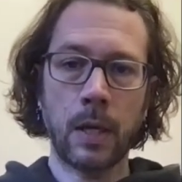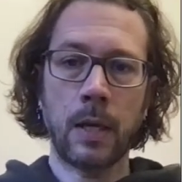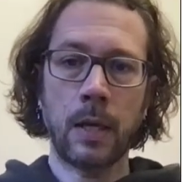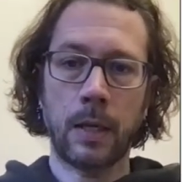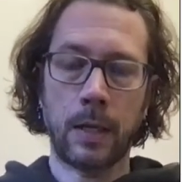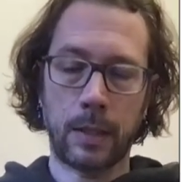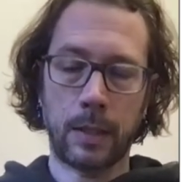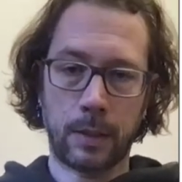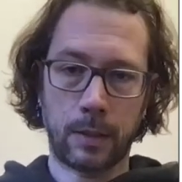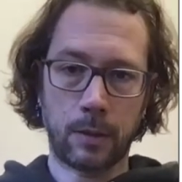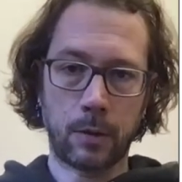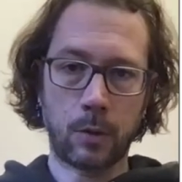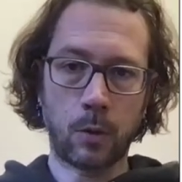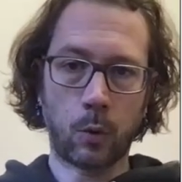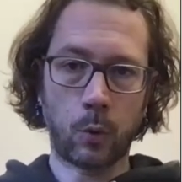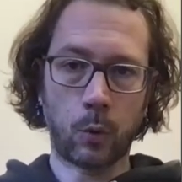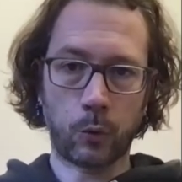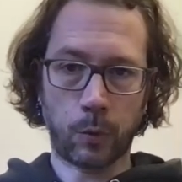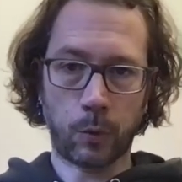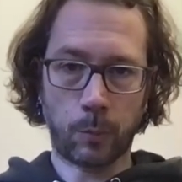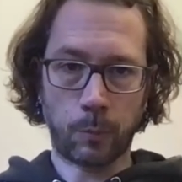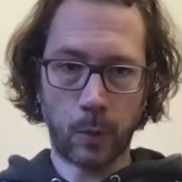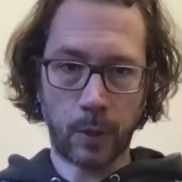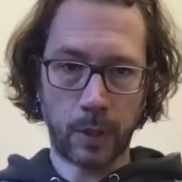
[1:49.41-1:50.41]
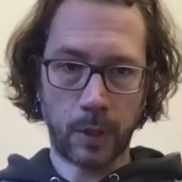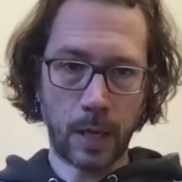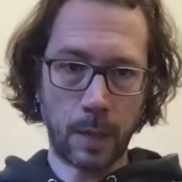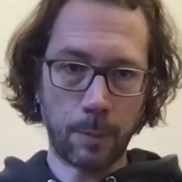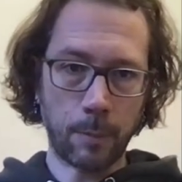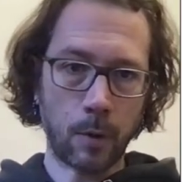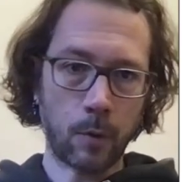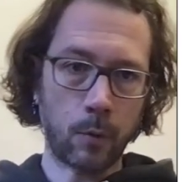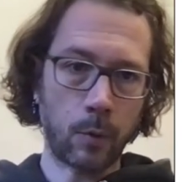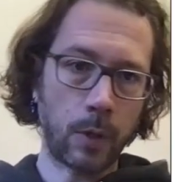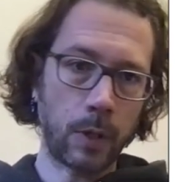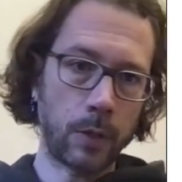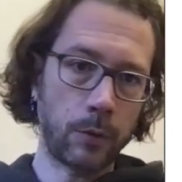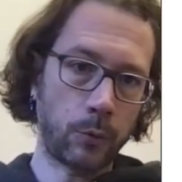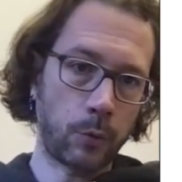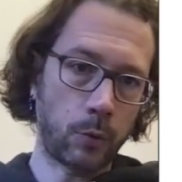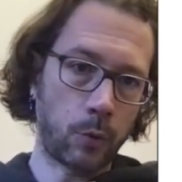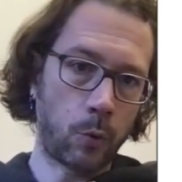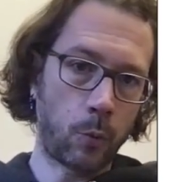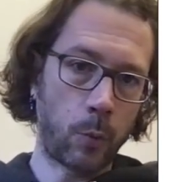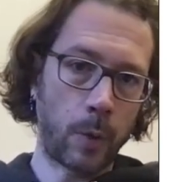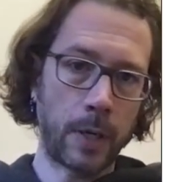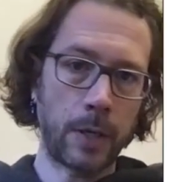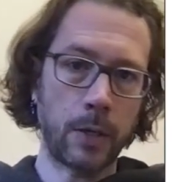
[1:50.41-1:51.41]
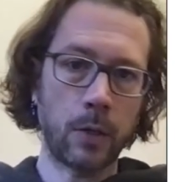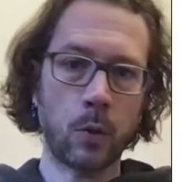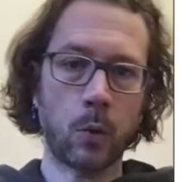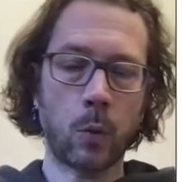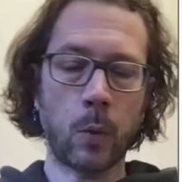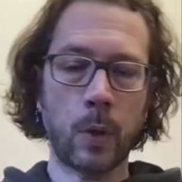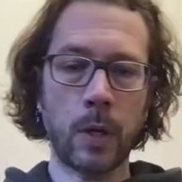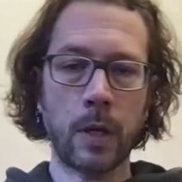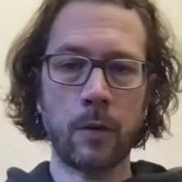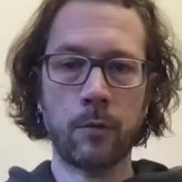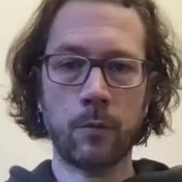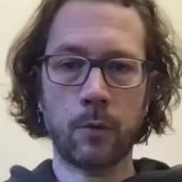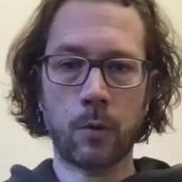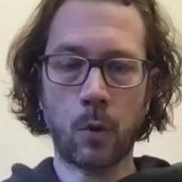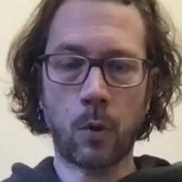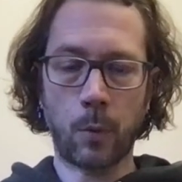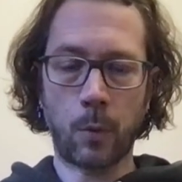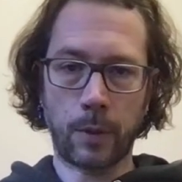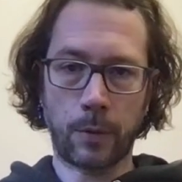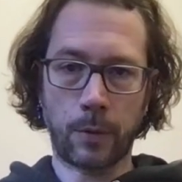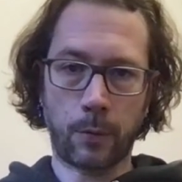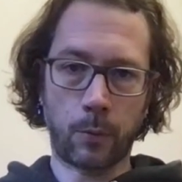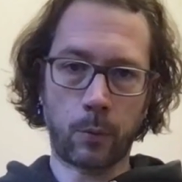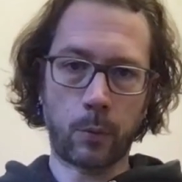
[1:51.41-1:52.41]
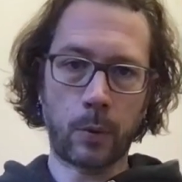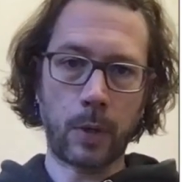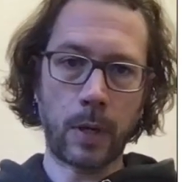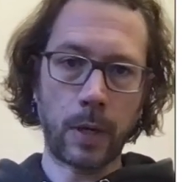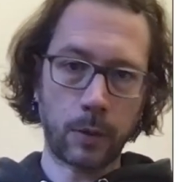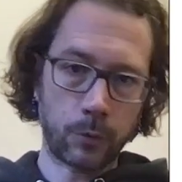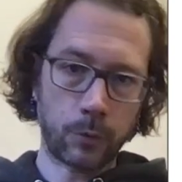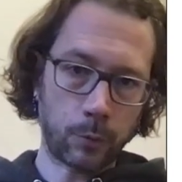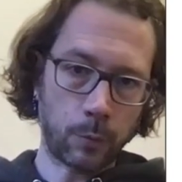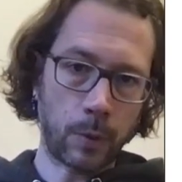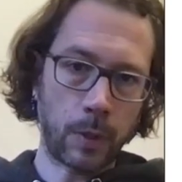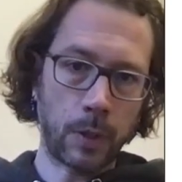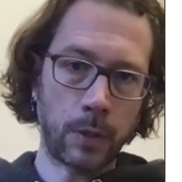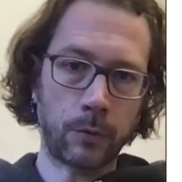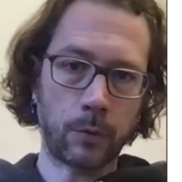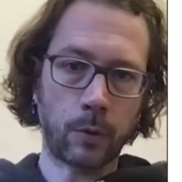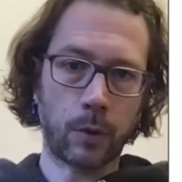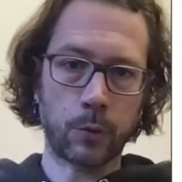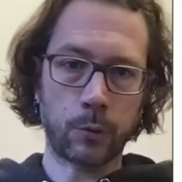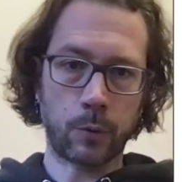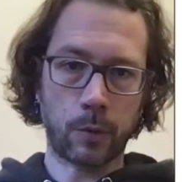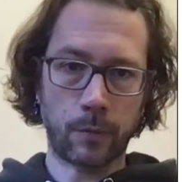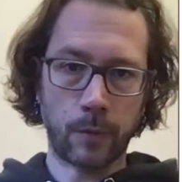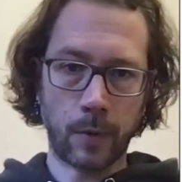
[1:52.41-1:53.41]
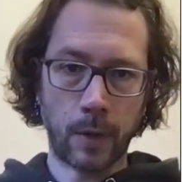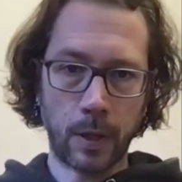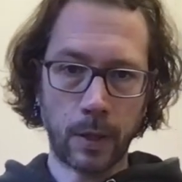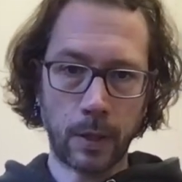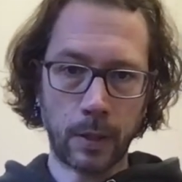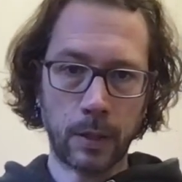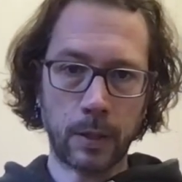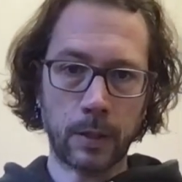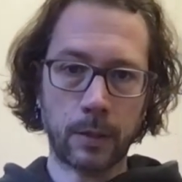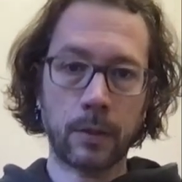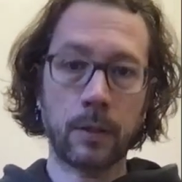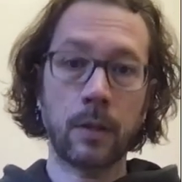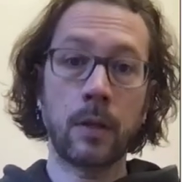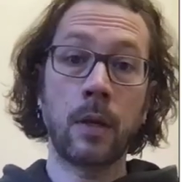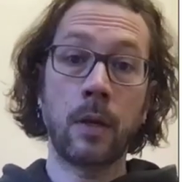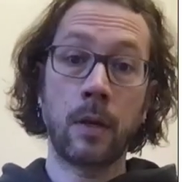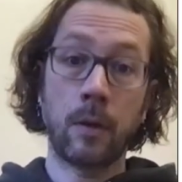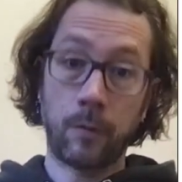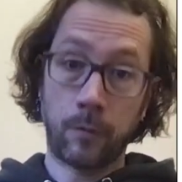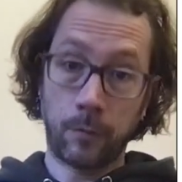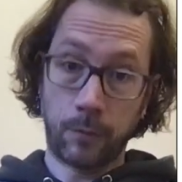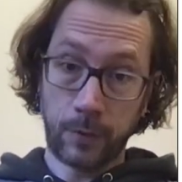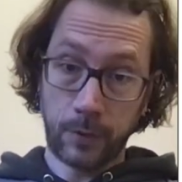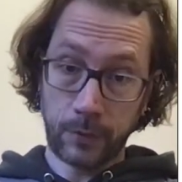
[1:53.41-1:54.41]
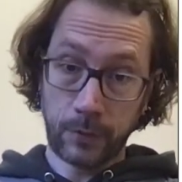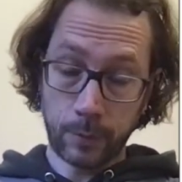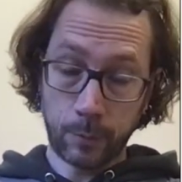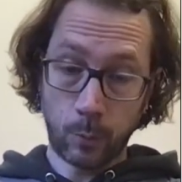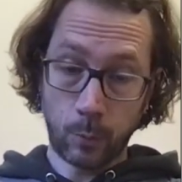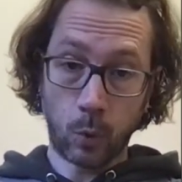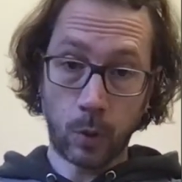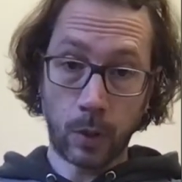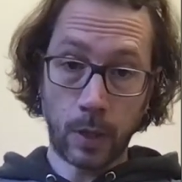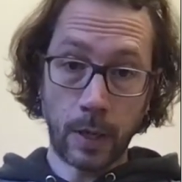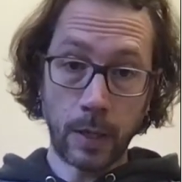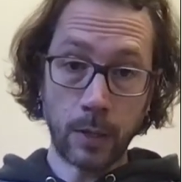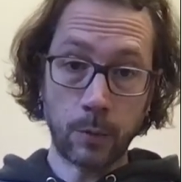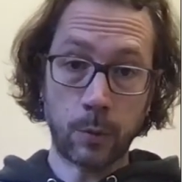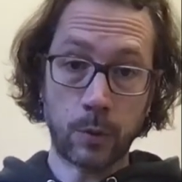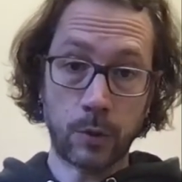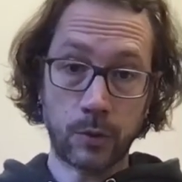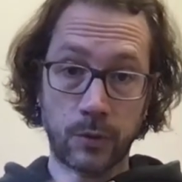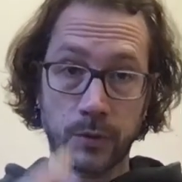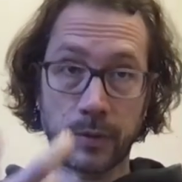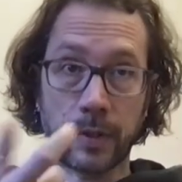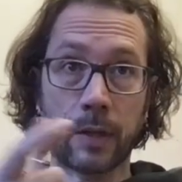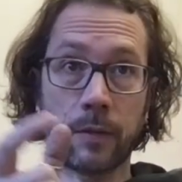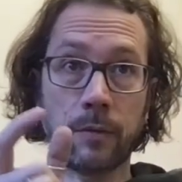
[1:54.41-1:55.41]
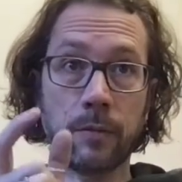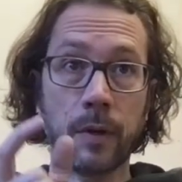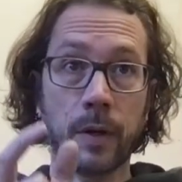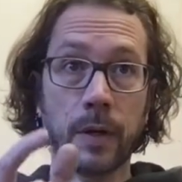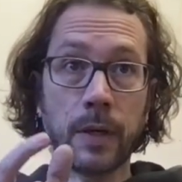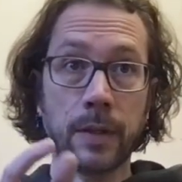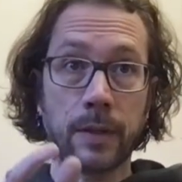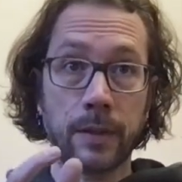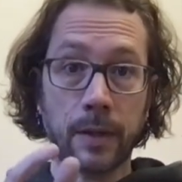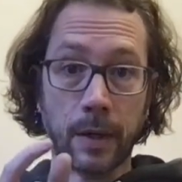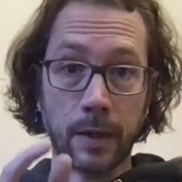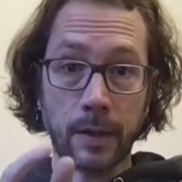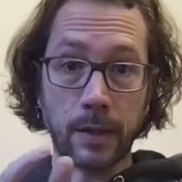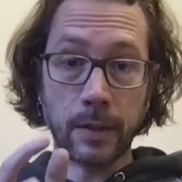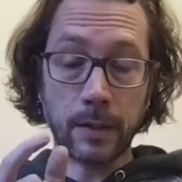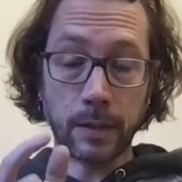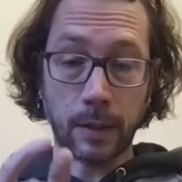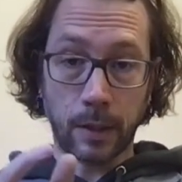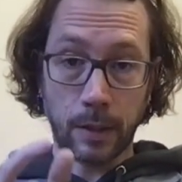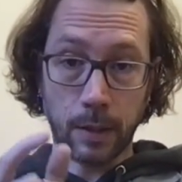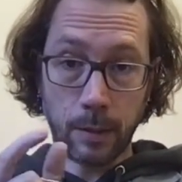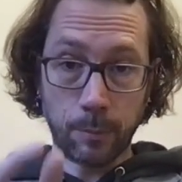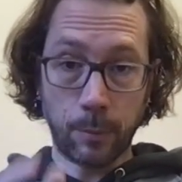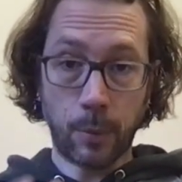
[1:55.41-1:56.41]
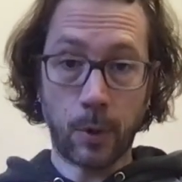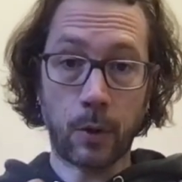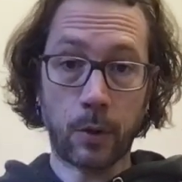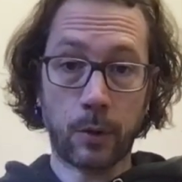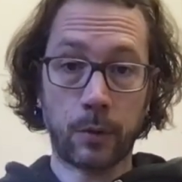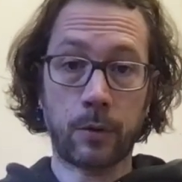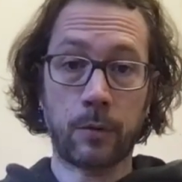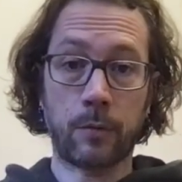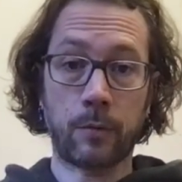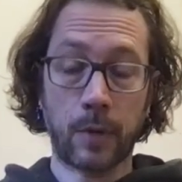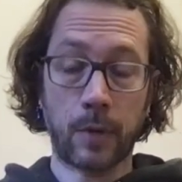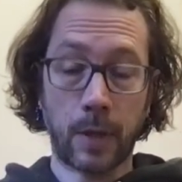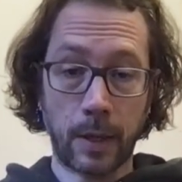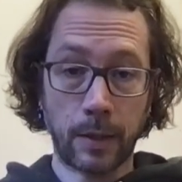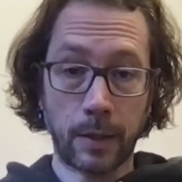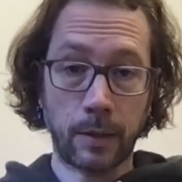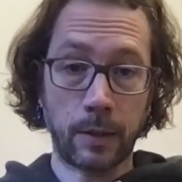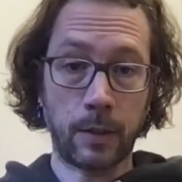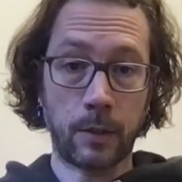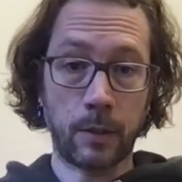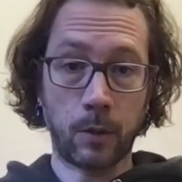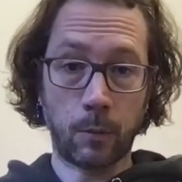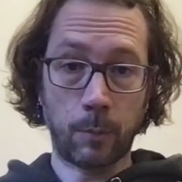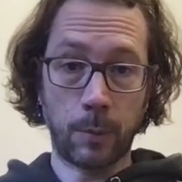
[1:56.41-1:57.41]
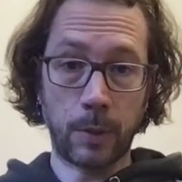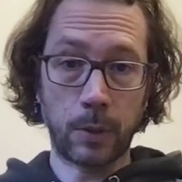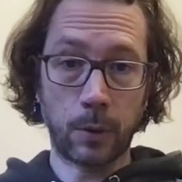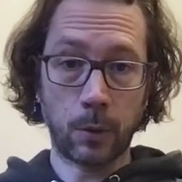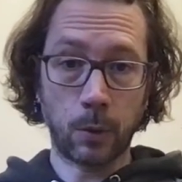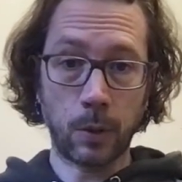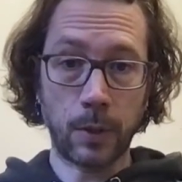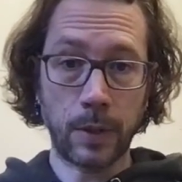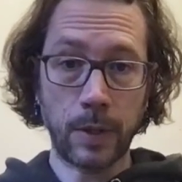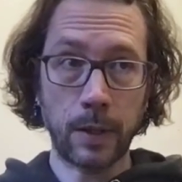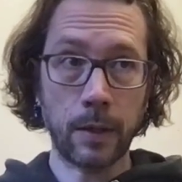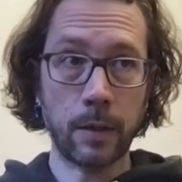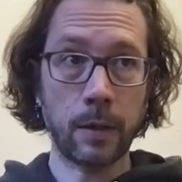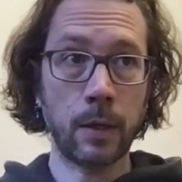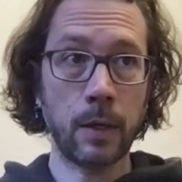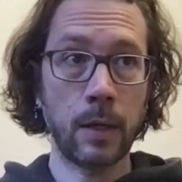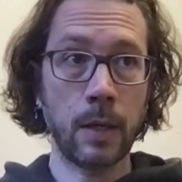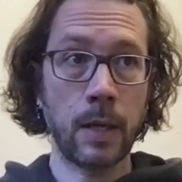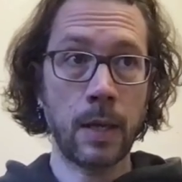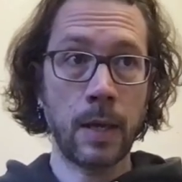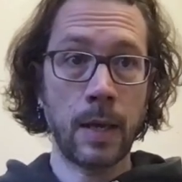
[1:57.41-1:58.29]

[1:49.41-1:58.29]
It goes from the gamma rays to the radio wave, going through X-rays, ultraviolet, visible light, which is that very tiny, tiny part of light in the middle there,